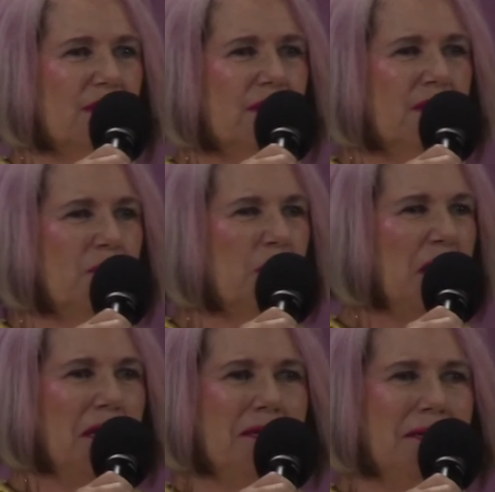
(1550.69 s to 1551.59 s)
Any
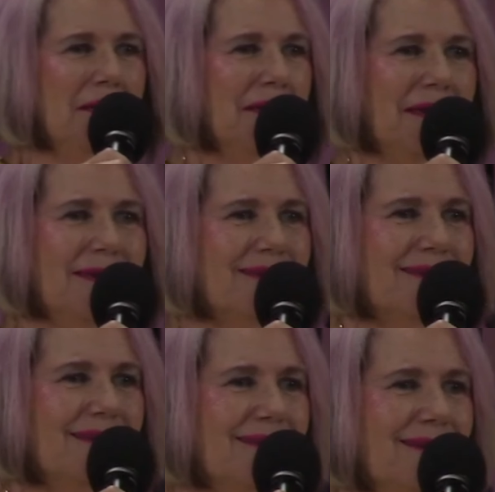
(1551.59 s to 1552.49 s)
pain, any ache,
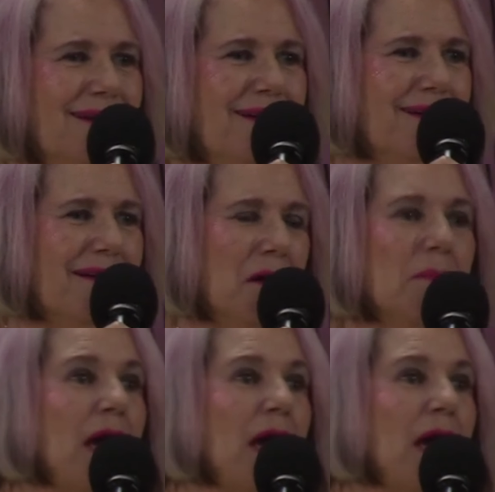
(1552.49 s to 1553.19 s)
any um,